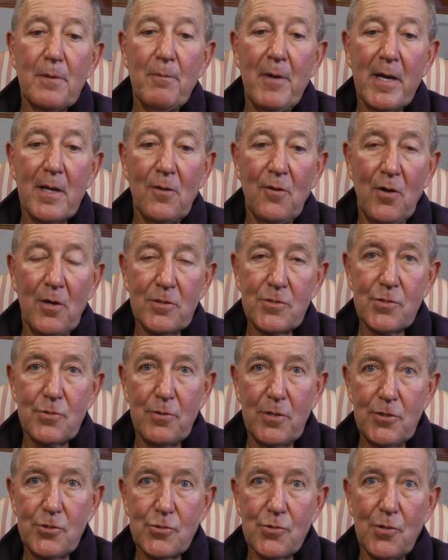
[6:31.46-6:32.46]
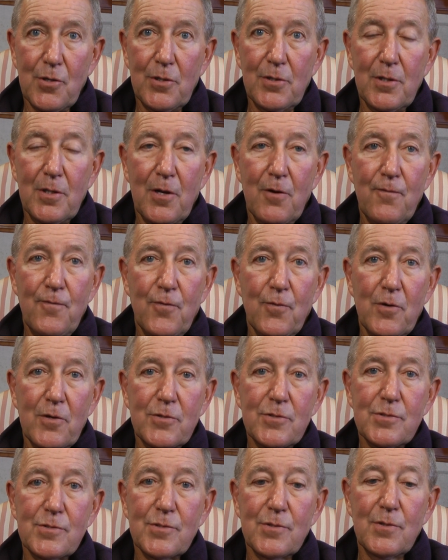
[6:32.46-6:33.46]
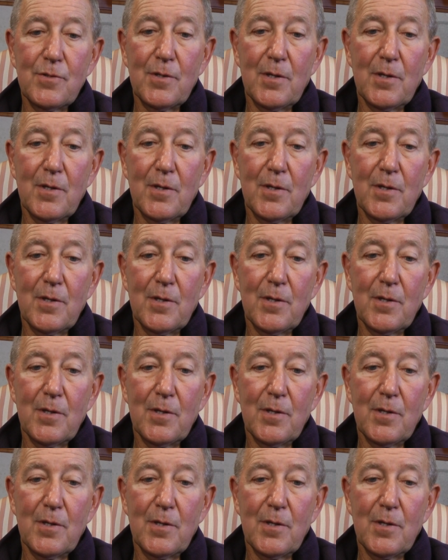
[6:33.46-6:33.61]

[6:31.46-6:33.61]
Make a long story short, the Air Force